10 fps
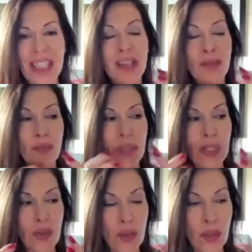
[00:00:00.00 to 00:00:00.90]
If
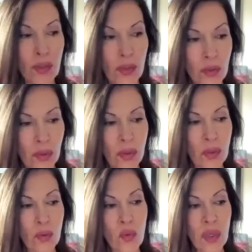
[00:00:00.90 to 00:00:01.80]
we choose
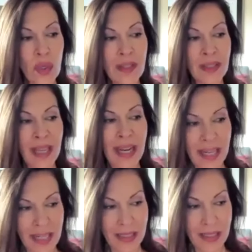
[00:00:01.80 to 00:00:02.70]
to
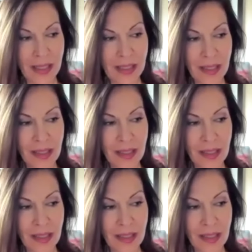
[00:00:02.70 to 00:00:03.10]
realize